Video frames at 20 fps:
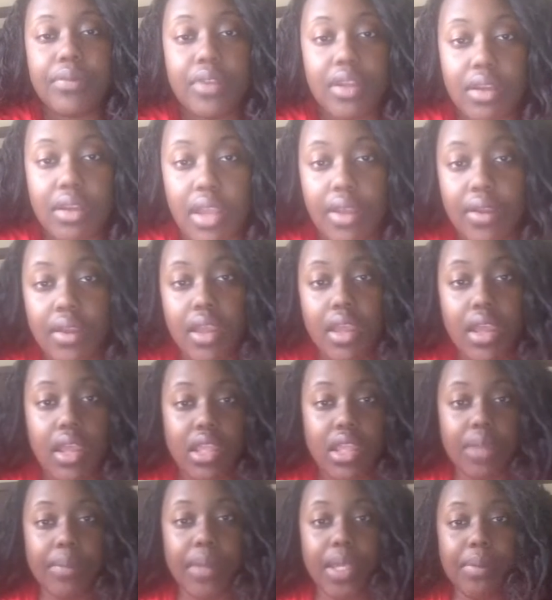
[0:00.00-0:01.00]
Okay.
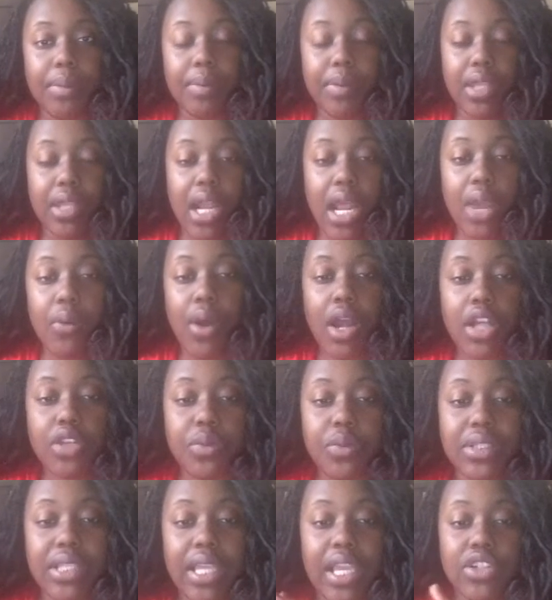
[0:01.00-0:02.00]
The main people that I
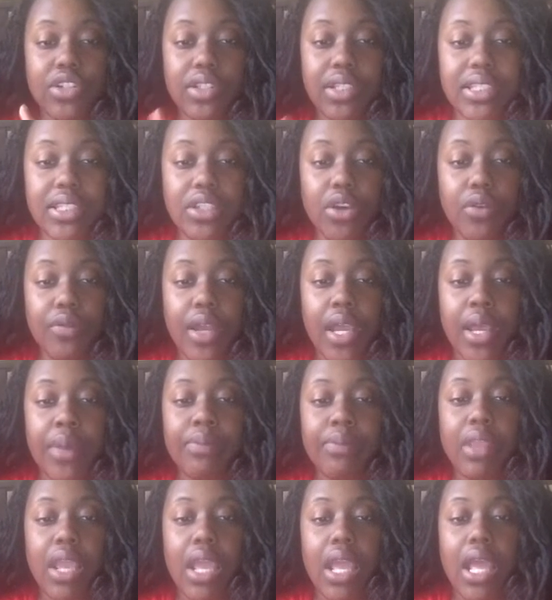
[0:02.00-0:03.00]
watched was Angela
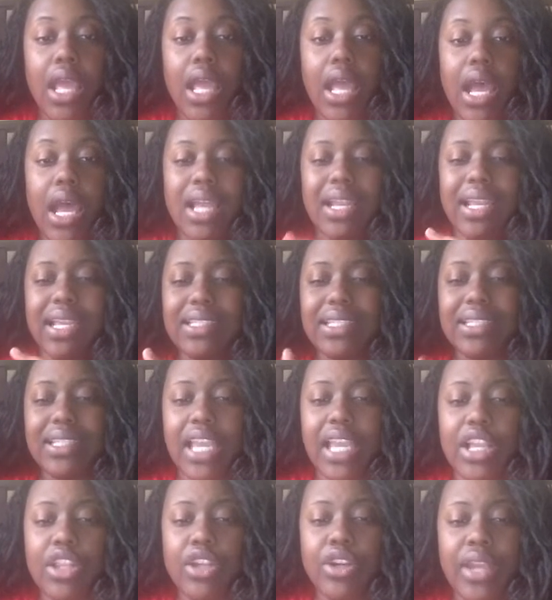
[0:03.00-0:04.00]
Silva, Nancy
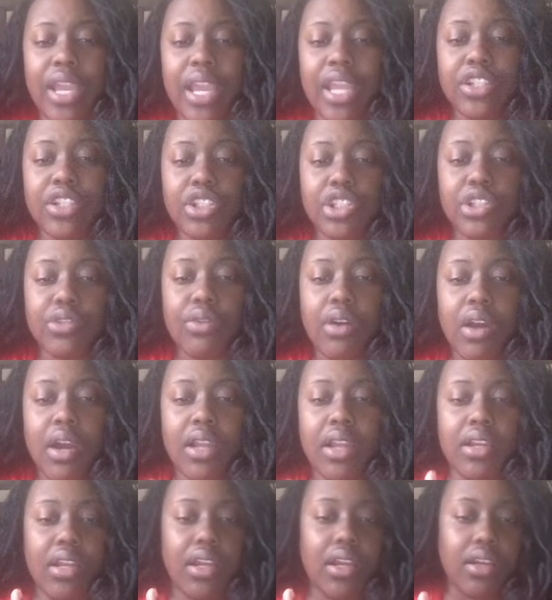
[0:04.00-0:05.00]
Taylor, and
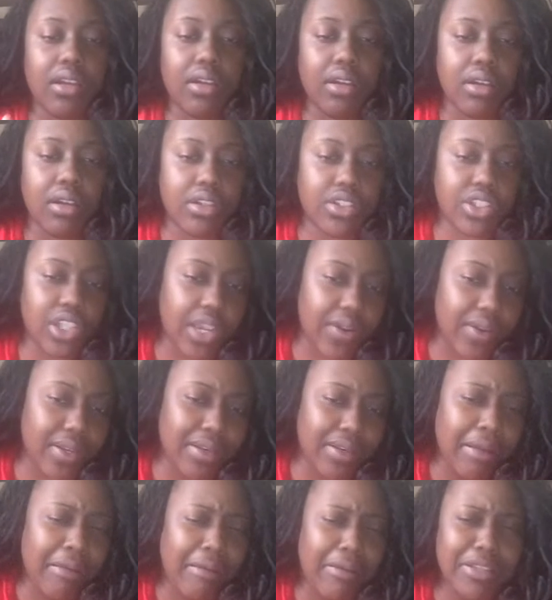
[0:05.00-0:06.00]
Sharon
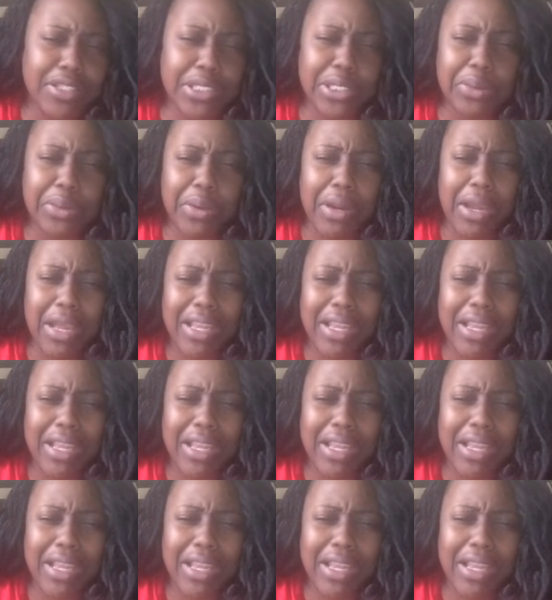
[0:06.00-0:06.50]
Tavares.